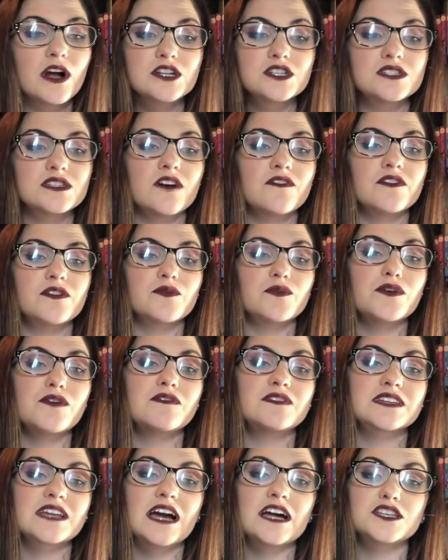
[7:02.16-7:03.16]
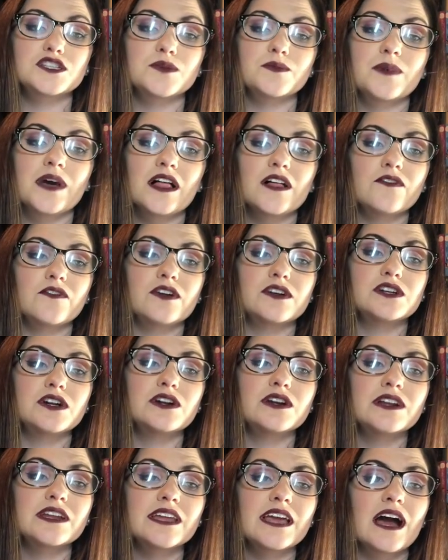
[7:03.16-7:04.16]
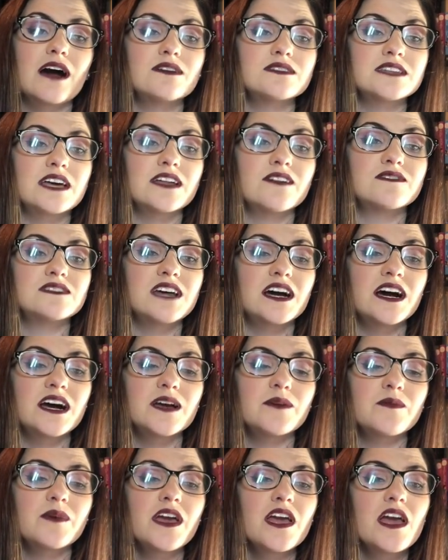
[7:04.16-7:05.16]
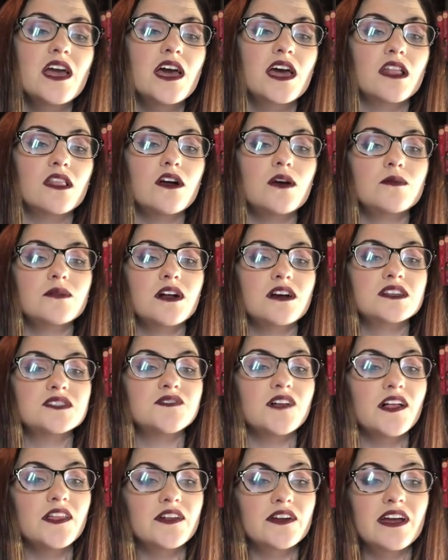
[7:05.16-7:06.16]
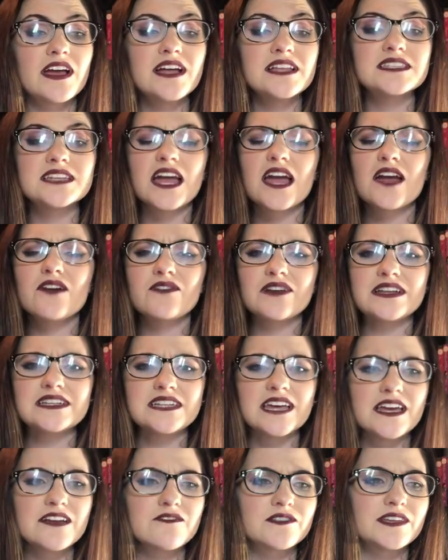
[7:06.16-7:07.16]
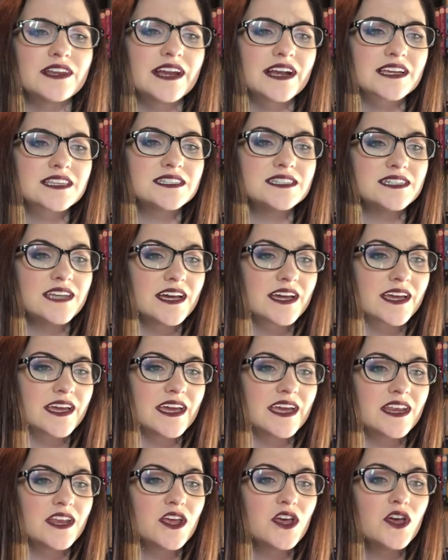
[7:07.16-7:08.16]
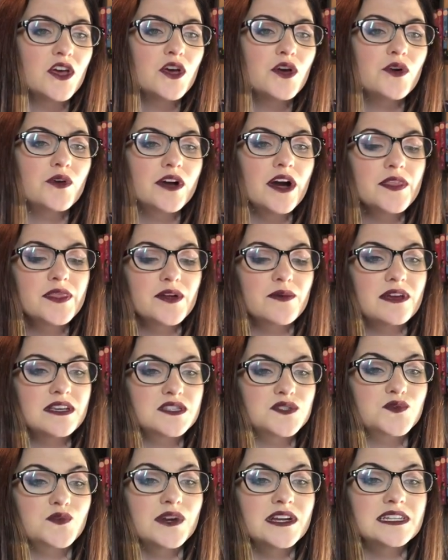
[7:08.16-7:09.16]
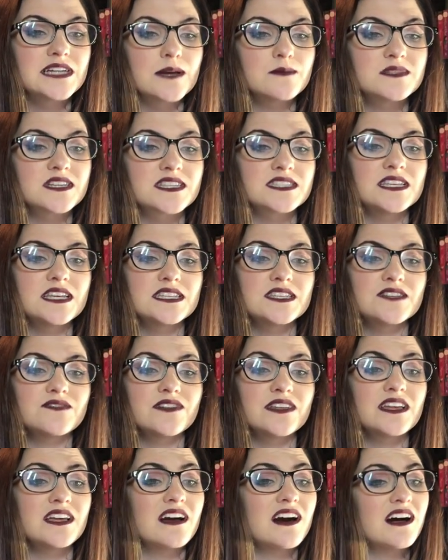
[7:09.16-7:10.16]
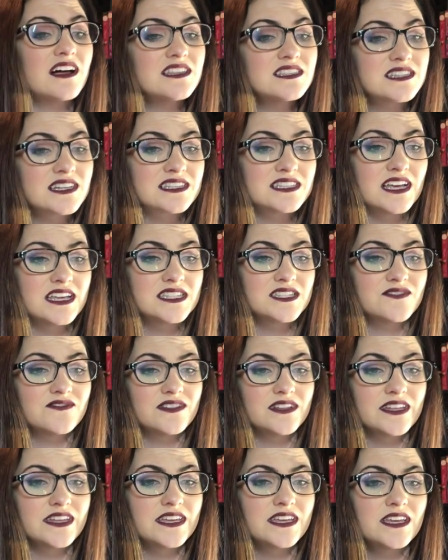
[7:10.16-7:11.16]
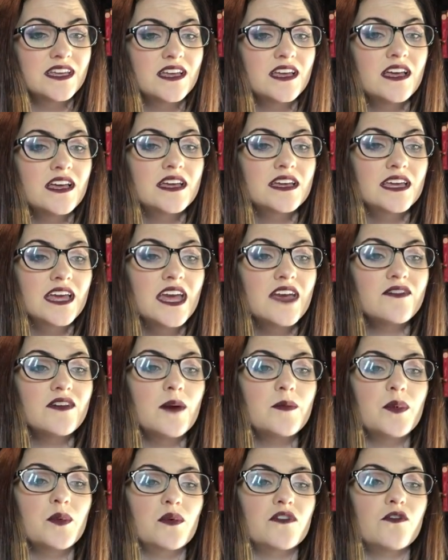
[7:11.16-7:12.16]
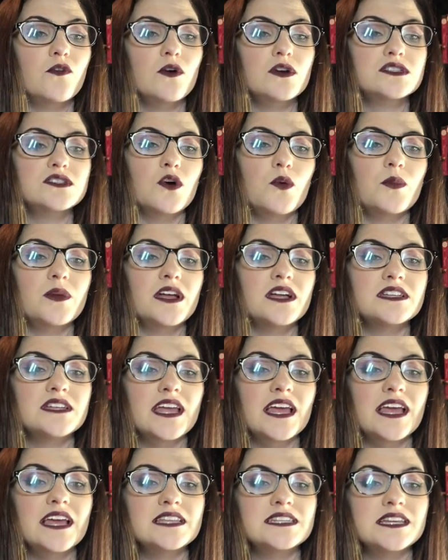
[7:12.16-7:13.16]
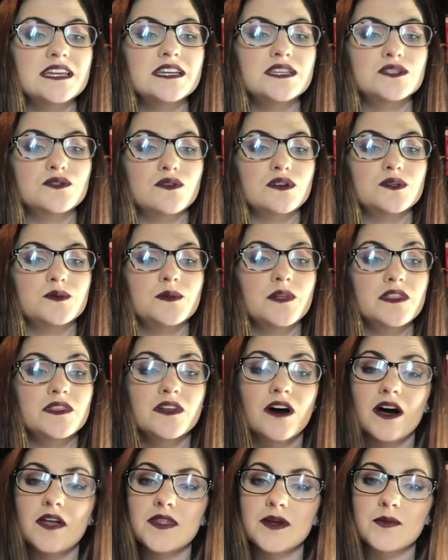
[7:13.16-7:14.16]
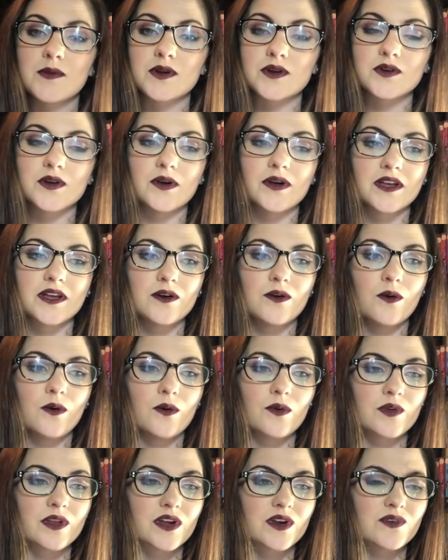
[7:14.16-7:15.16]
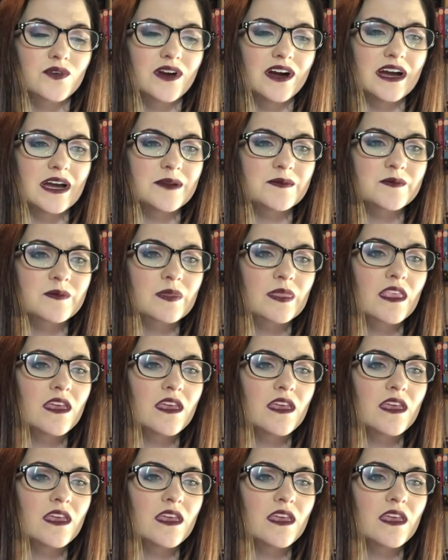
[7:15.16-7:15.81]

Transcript: watches off of the roof to cast their ballot for eternity outside of time, and alarm clocks fell on their heads every day for the next decade, who cut their wrists 3 times unsuccessfully, gave up and were forced to open antique stores where they thought they were growing old and cried,